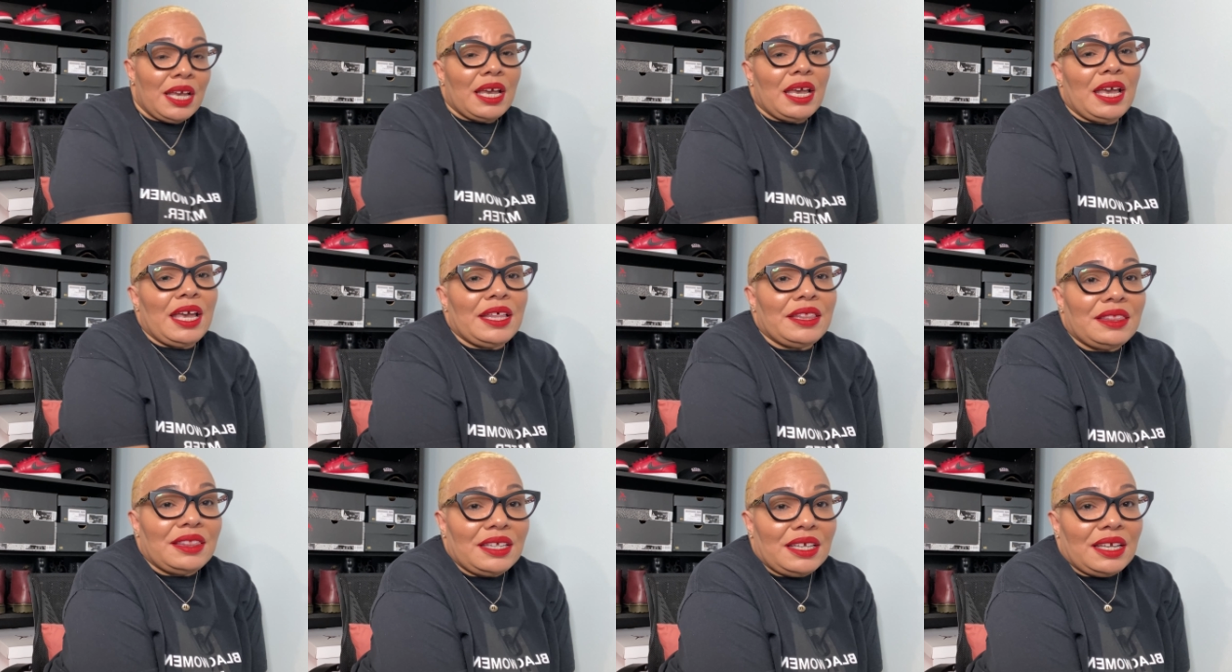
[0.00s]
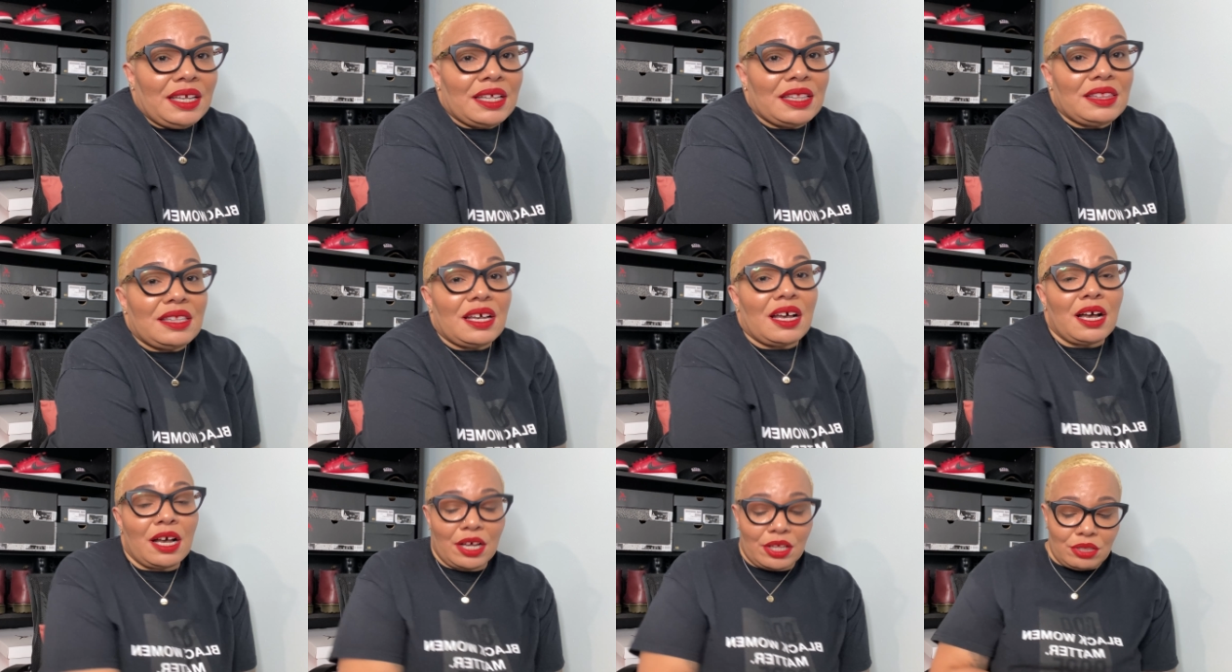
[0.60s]
And then
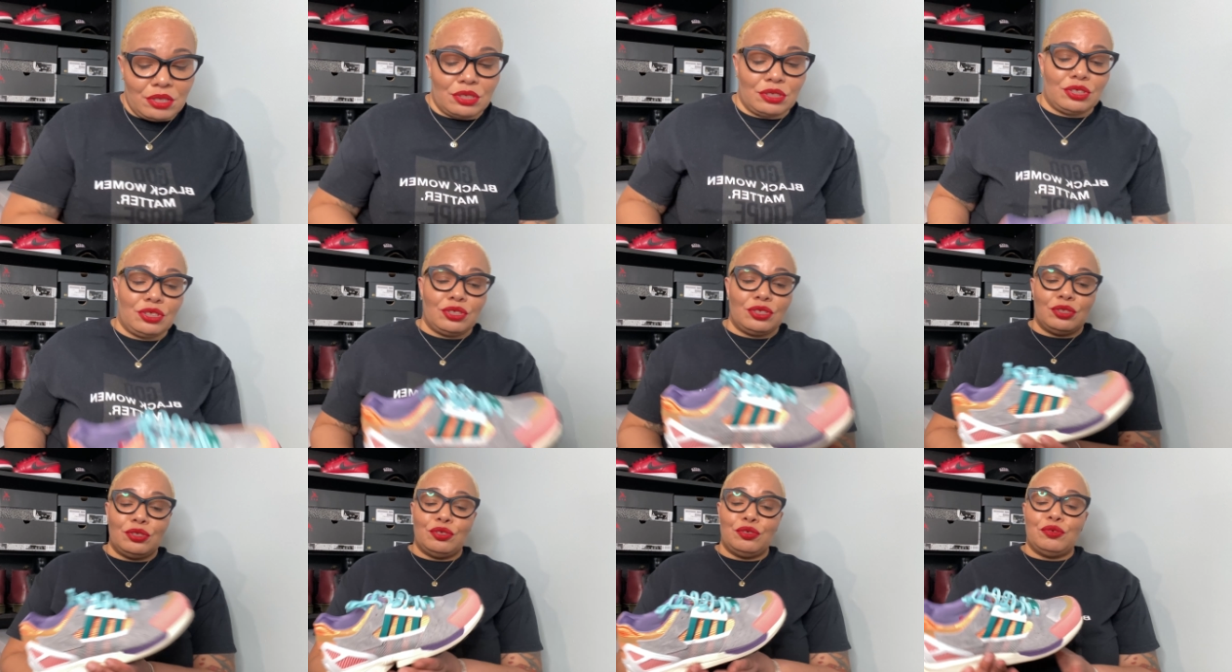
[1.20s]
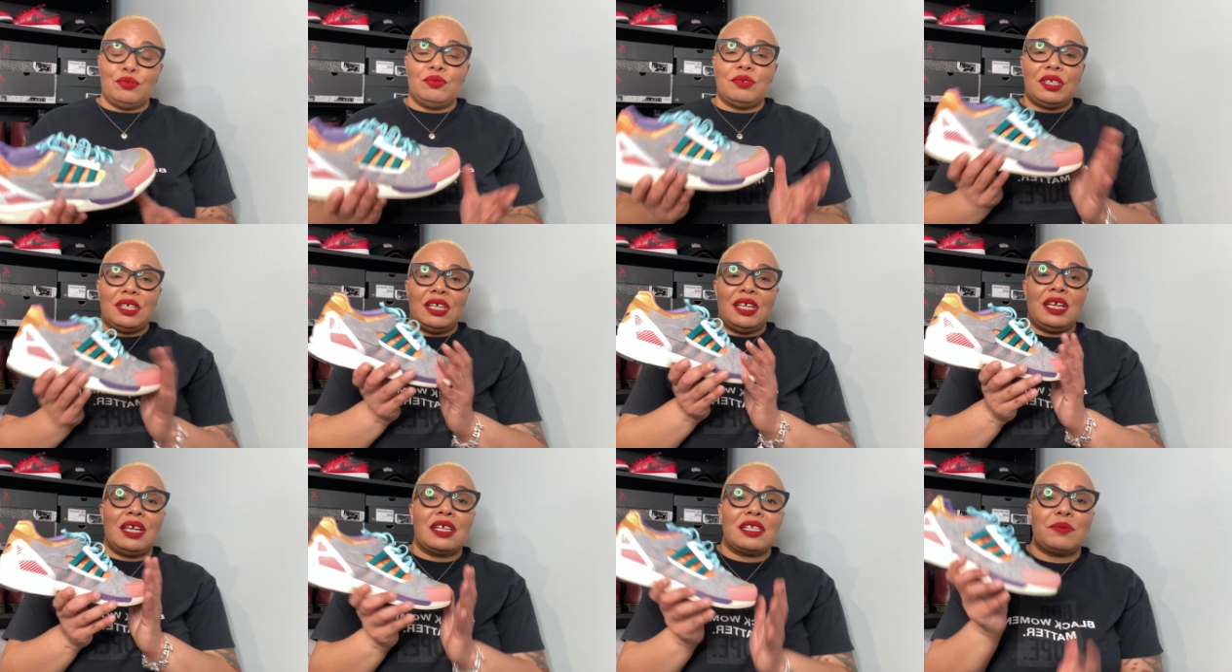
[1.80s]
the other shoe
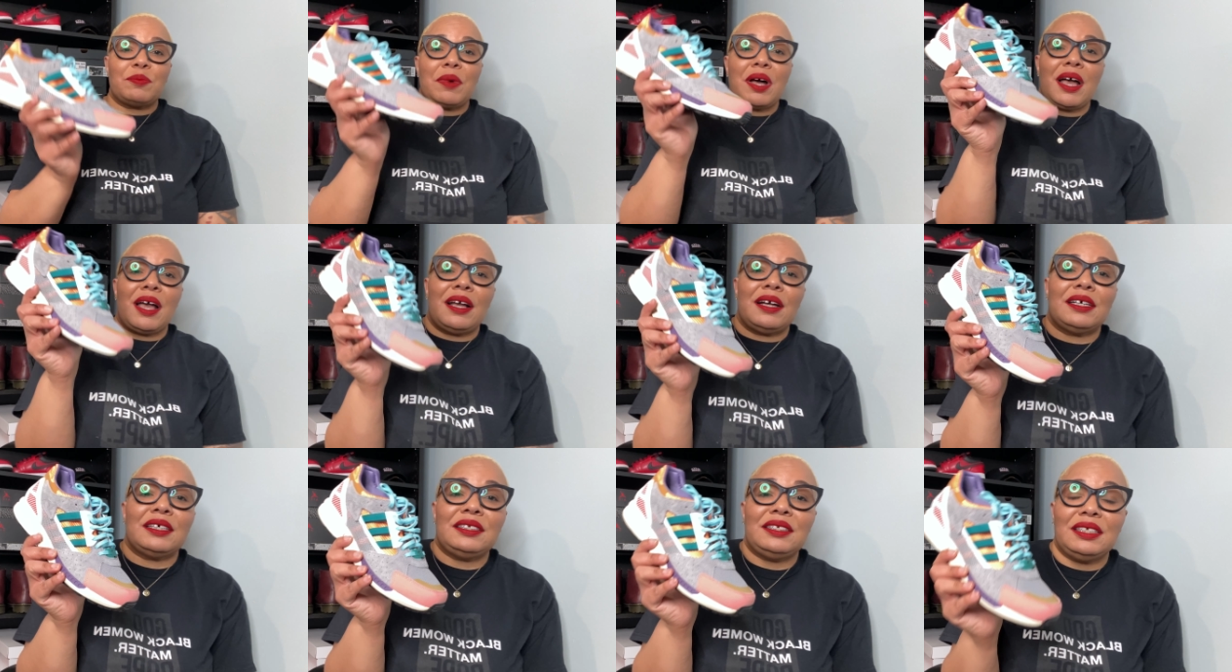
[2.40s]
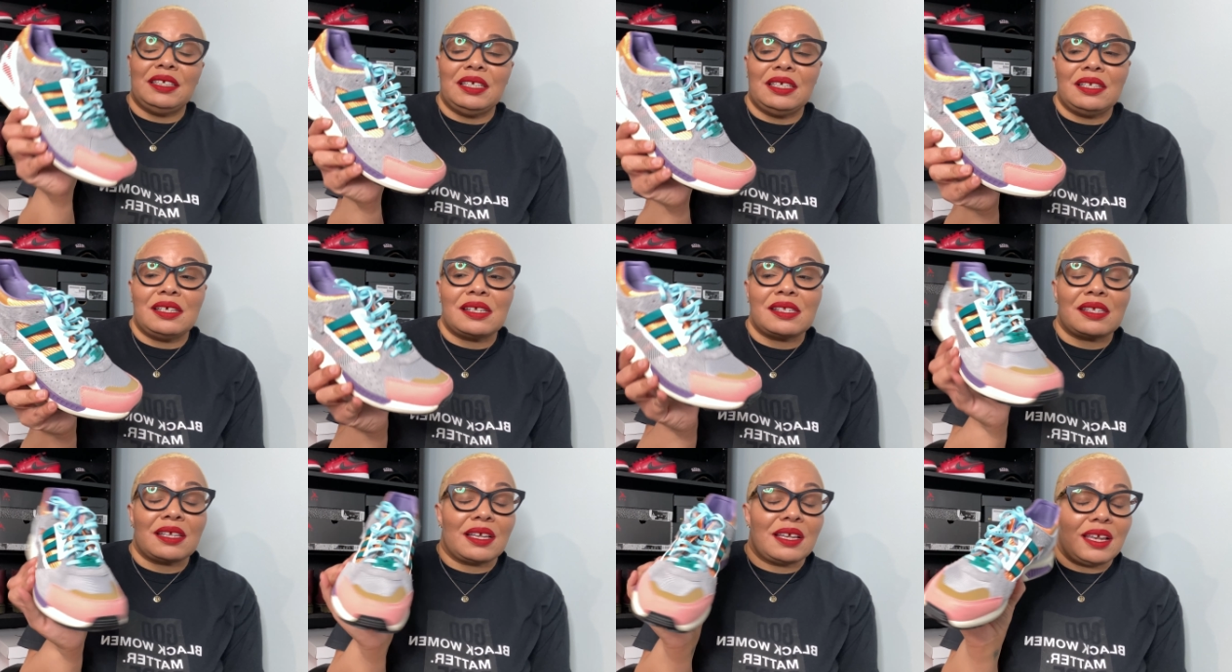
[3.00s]
is my
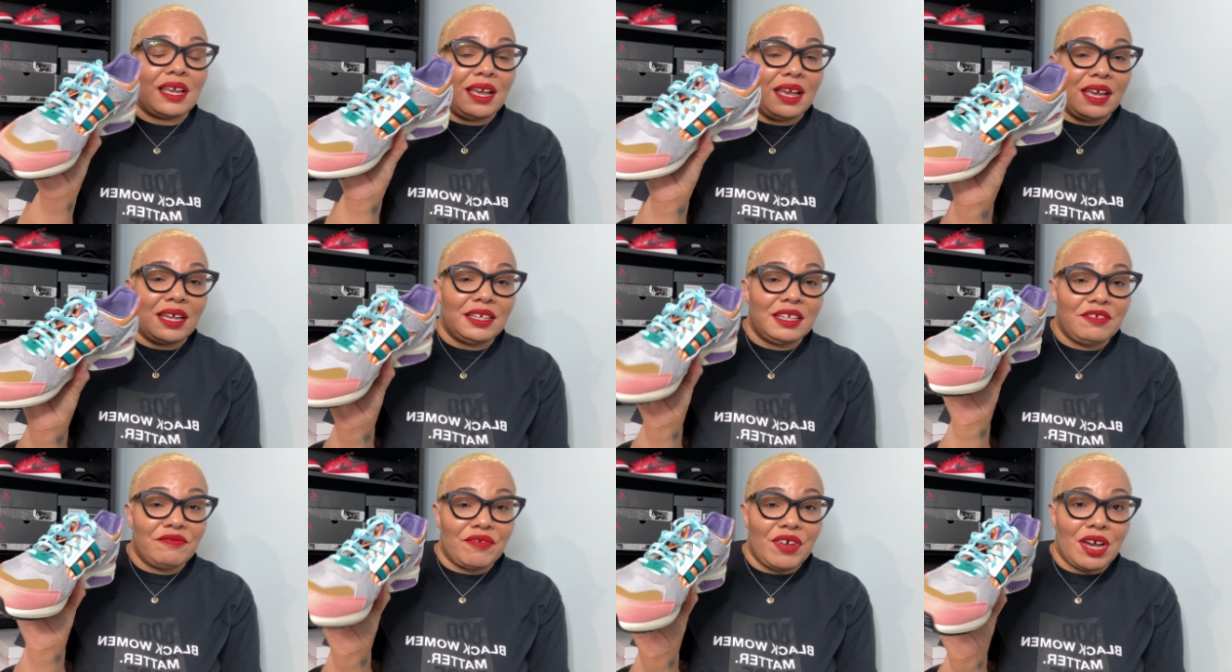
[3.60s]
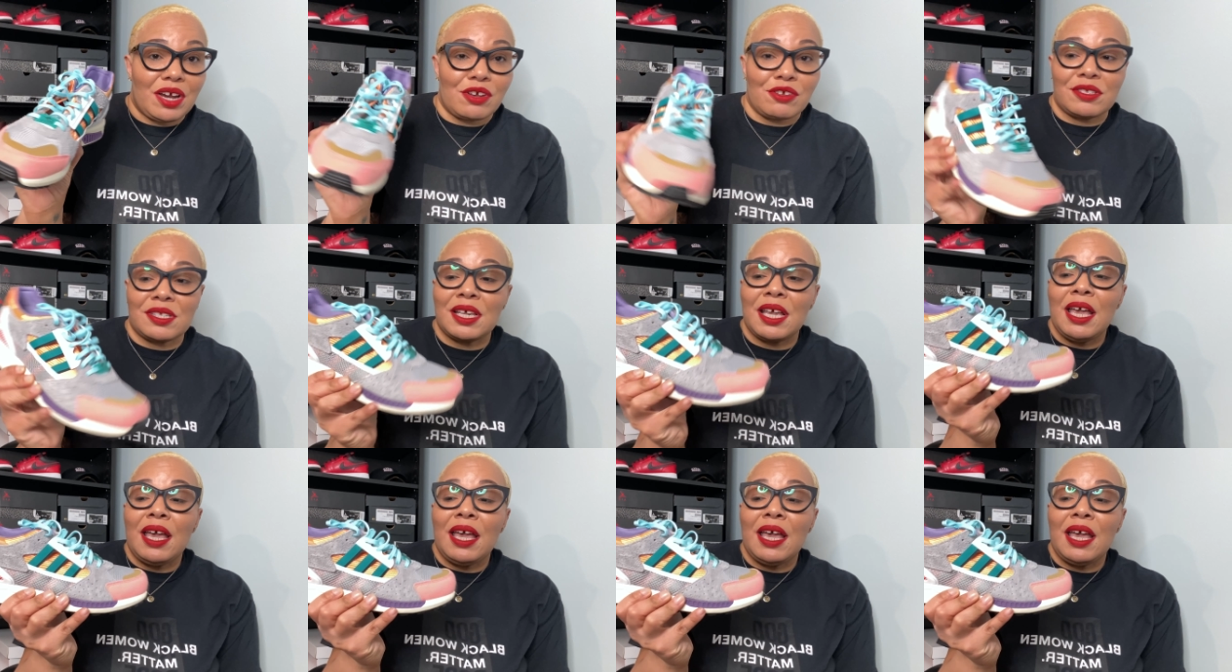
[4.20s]
Adidas Candyverse.